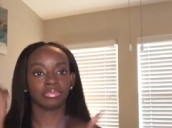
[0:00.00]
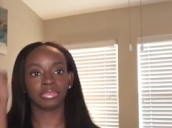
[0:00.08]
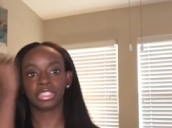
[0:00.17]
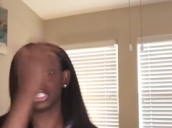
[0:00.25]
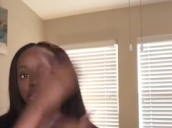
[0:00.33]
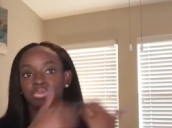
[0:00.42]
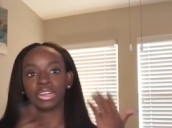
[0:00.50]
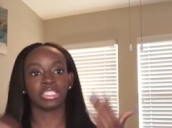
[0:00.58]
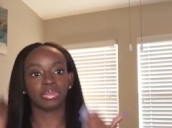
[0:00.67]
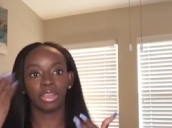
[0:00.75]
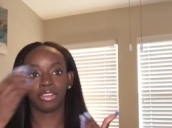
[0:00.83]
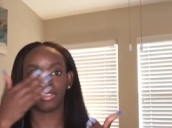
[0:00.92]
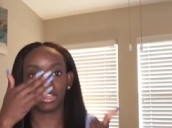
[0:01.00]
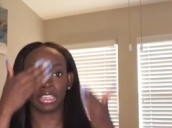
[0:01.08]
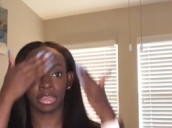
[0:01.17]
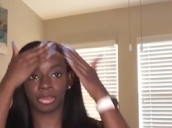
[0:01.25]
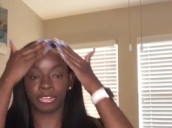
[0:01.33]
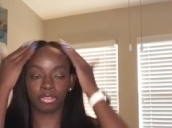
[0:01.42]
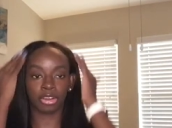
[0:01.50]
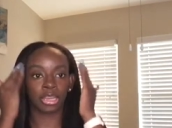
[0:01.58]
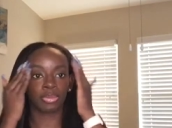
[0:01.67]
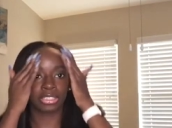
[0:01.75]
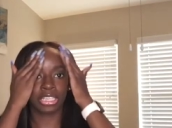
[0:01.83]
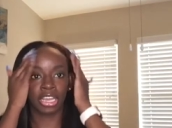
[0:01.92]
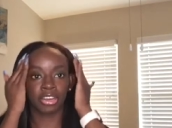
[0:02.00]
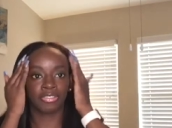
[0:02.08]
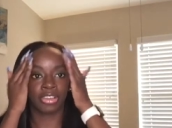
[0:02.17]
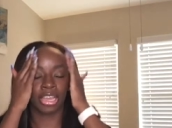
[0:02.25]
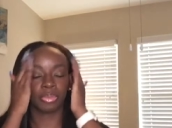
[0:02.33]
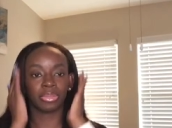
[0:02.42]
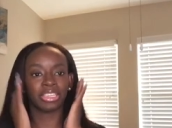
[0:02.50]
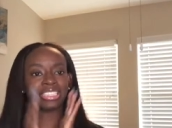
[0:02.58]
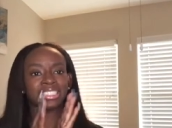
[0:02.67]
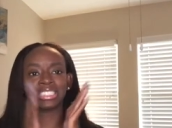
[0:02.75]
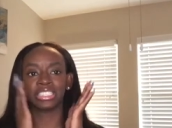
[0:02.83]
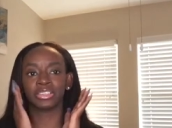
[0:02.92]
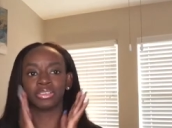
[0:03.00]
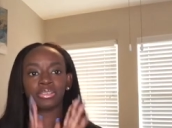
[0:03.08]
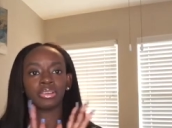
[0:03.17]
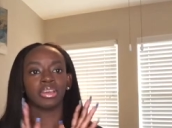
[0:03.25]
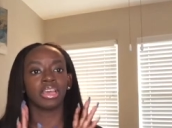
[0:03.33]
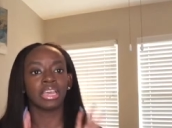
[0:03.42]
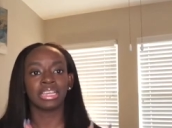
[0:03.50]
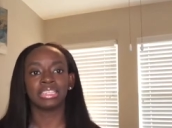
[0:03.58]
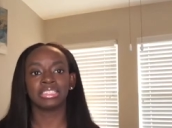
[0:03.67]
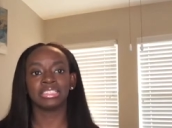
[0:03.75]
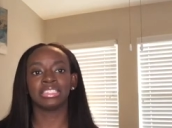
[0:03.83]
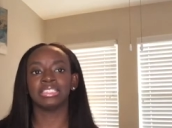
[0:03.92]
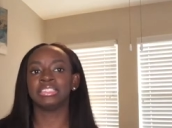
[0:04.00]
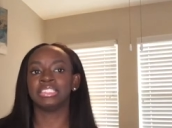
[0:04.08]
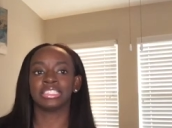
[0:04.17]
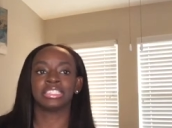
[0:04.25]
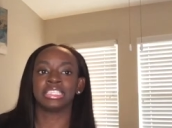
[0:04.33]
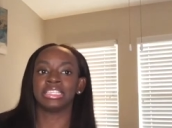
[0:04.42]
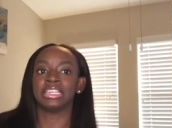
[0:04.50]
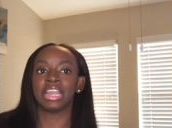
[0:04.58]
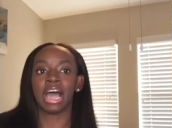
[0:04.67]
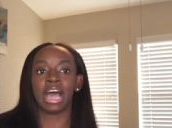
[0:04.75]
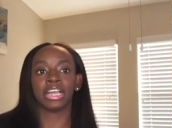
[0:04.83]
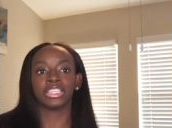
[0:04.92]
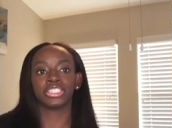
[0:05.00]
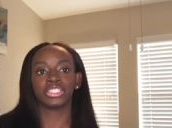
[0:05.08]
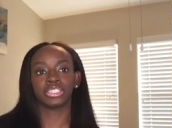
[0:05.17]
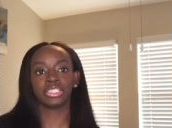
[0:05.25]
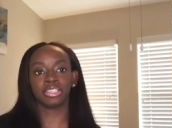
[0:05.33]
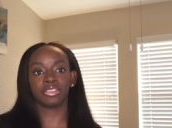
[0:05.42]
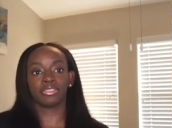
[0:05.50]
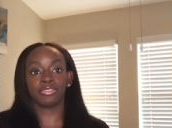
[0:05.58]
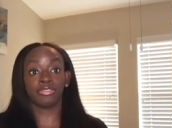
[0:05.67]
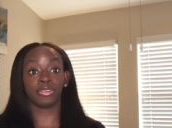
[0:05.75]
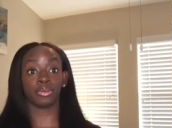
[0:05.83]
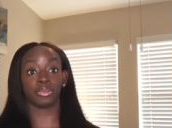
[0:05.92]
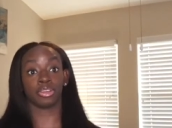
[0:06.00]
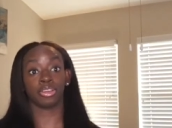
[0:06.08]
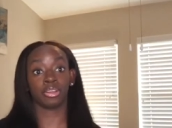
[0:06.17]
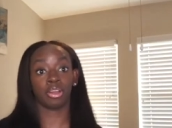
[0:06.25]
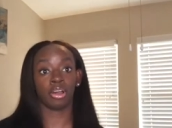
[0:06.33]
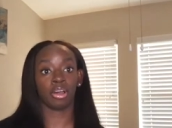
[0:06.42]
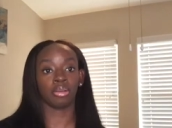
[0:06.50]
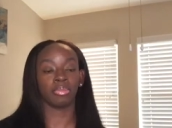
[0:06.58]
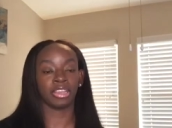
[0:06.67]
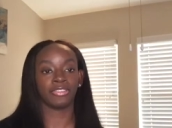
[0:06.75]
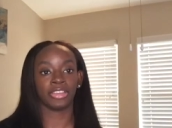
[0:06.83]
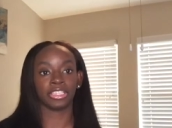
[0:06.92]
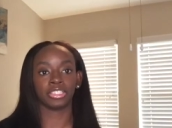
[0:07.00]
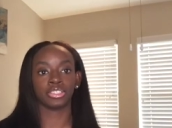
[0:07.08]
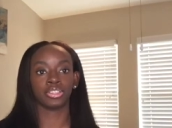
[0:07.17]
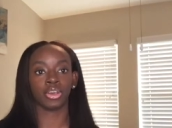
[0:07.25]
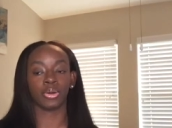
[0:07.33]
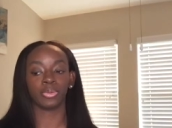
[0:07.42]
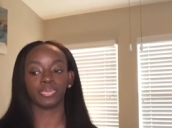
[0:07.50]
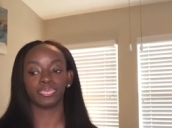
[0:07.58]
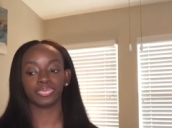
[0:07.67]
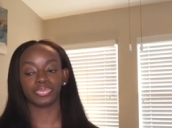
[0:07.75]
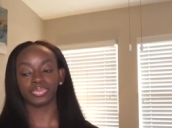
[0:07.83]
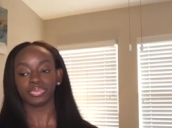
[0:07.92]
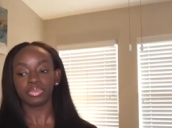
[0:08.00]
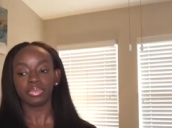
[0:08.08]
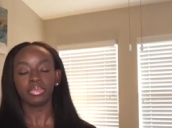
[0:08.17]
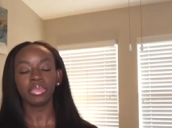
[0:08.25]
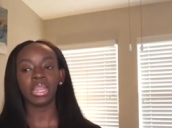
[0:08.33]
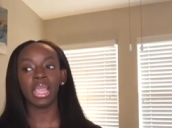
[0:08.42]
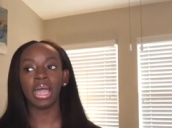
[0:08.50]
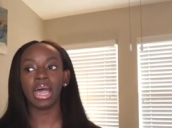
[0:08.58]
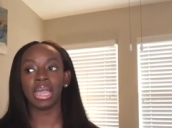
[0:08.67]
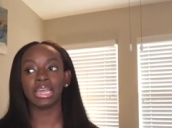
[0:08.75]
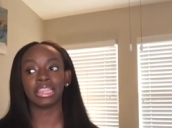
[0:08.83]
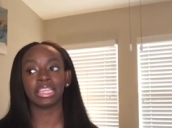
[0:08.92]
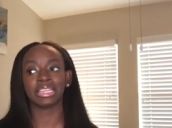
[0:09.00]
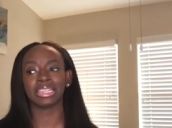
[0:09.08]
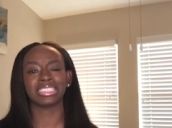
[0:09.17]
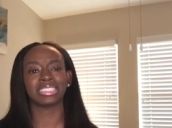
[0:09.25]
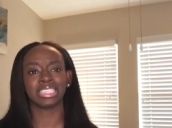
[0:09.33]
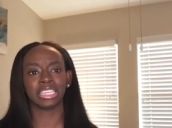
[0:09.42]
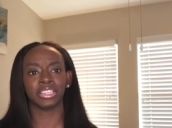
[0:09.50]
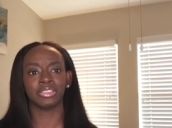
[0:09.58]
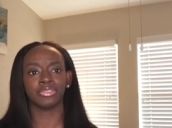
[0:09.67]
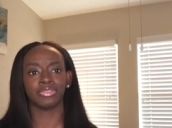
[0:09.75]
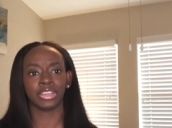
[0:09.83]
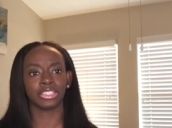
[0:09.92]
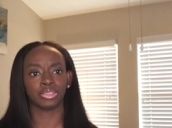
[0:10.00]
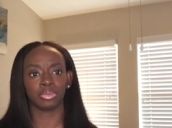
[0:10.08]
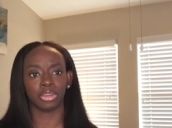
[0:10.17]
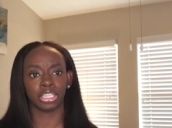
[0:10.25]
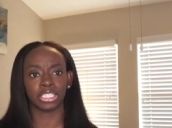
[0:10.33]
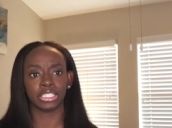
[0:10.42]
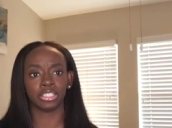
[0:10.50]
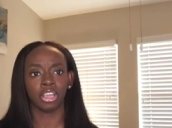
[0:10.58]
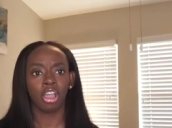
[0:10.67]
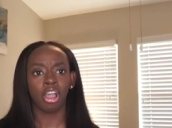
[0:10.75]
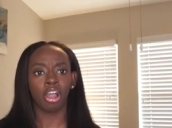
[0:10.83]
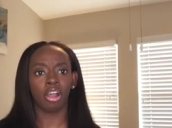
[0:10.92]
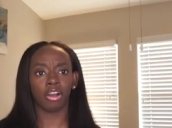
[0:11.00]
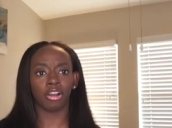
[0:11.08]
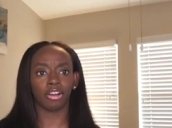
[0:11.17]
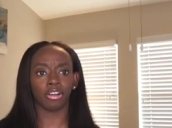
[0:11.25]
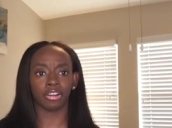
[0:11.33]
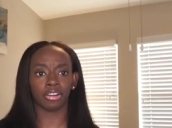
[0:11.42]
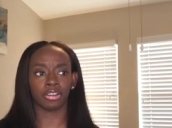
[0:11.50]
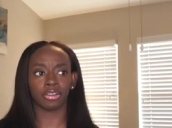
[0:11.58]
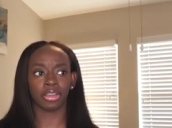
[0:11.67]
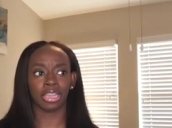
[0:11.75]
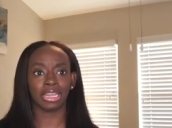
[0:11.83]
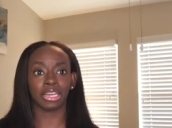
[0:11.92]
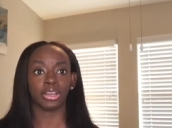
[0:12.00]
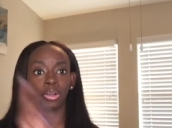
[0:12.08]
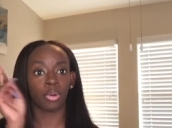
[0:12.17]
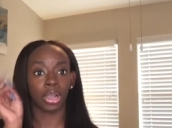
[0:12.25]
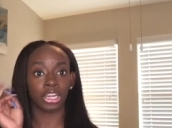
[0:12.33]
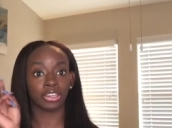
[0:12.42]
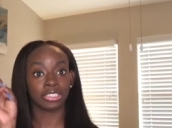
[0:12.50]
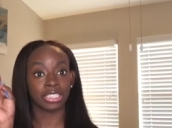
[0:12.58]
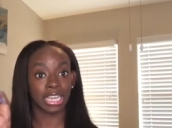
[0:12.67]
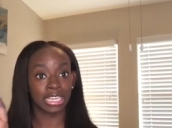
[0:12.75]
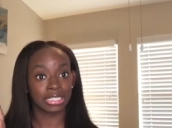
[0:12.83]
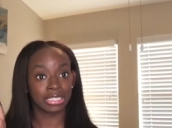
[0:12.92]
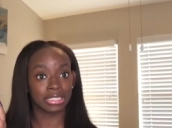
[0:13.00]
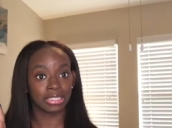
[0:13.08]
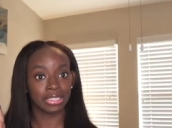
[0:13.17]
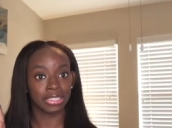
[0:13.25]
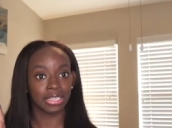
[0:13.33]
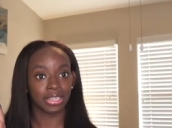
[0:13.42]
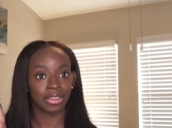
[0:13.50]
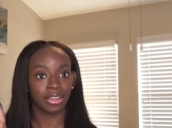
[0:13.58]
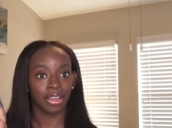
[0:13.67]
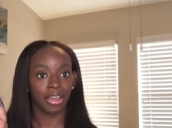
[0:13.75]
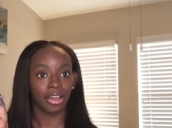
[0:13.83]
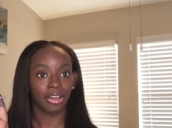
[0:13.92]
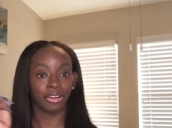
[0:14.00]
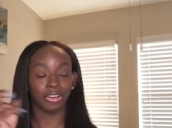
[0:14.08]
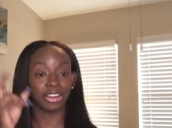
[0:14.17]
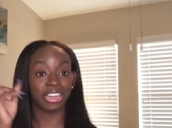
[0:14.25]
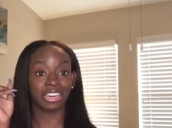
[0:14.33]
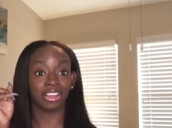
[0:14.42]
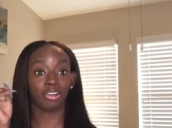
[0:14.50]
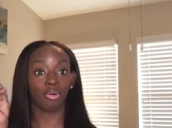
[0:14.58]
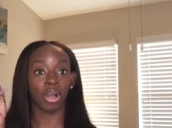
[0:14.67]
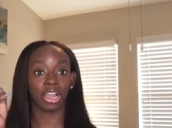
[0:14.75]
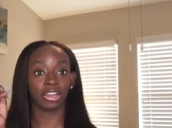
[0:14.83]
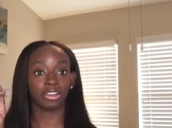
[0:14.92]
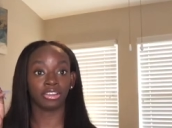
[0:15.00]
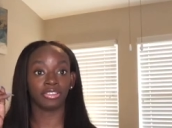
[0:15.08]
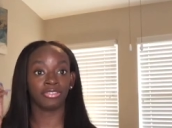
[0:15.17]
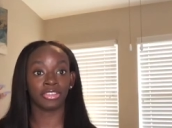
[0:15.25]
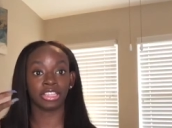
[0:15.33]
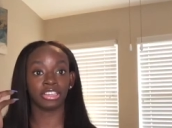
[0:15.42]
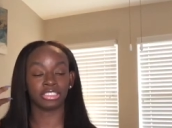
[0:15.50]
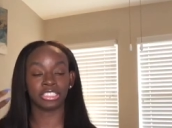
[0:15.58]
just the rest of my face, like my forehead was kind of fine, but it still just did not feel good on my face. So I think like skin facial brushes are an acquired taste or an acquired feeling